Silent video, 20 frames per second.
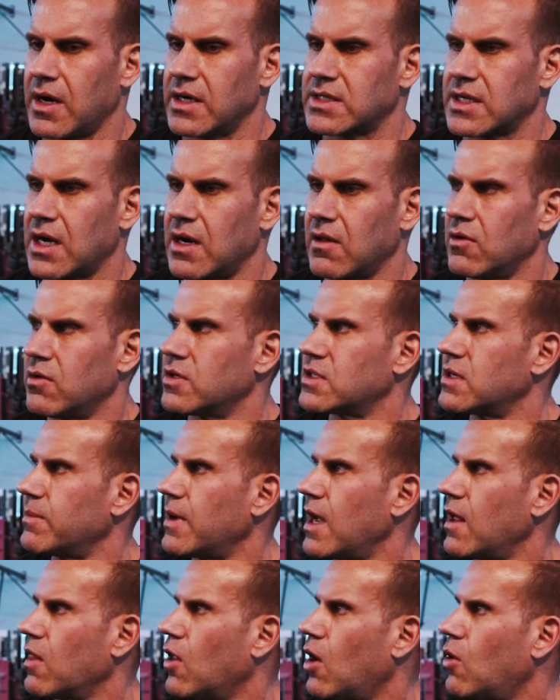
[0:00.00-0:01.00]
I started losing
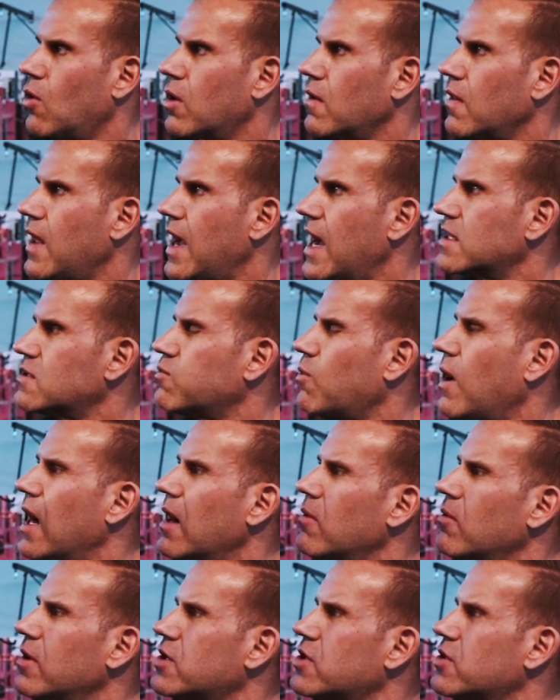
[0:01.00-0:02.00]
my lower lats.
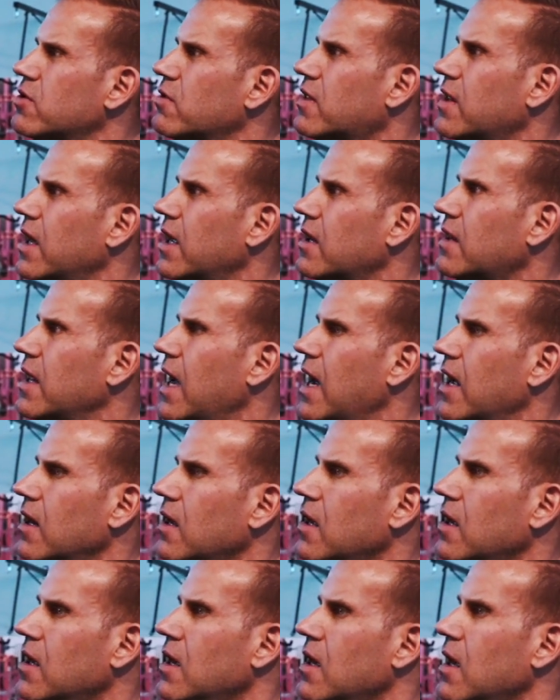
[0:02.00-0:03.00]
Why would you think that,
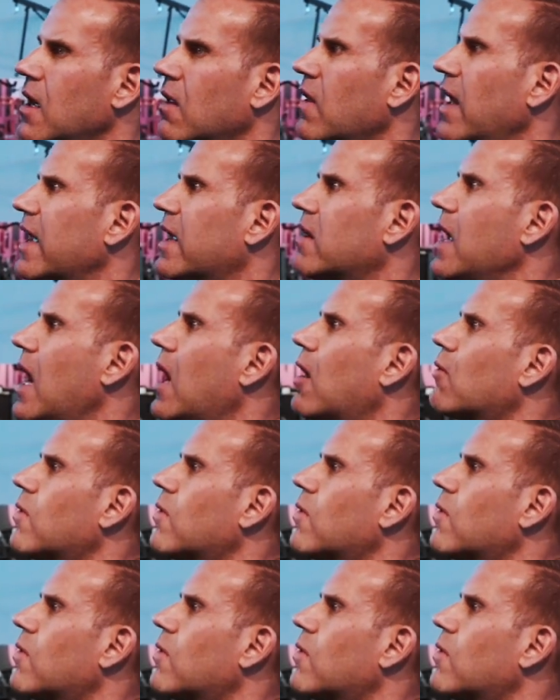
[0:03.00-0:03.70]
like now